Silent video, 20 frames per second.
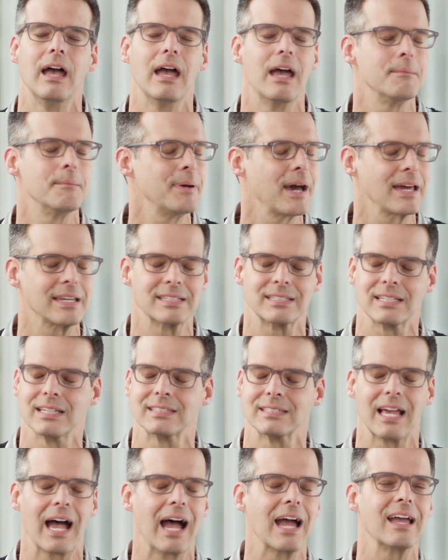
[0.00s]
And Patty
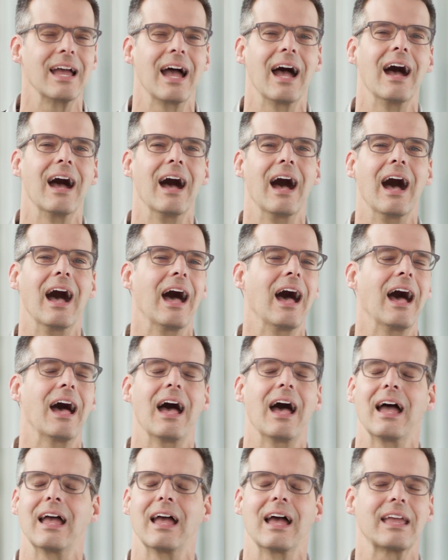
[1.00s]
says, I
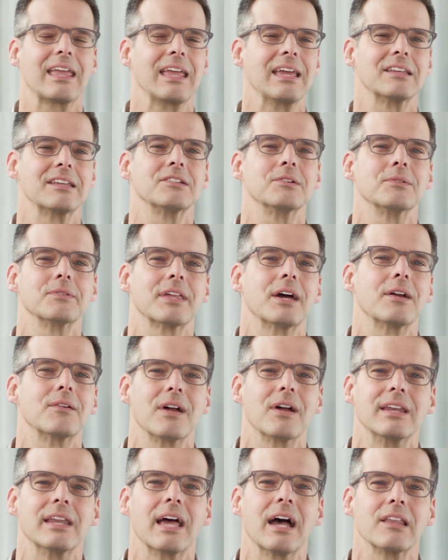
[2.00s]
can't deal with that
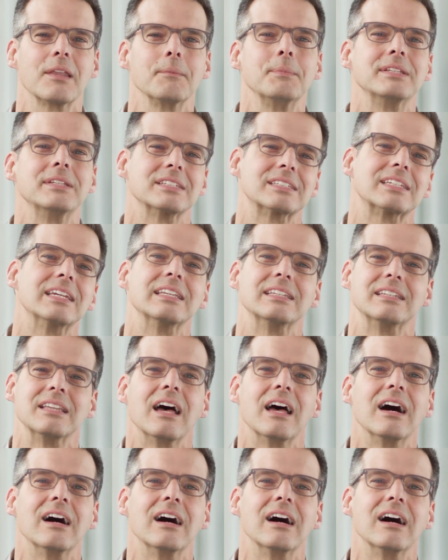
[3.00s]
right now. Let me just get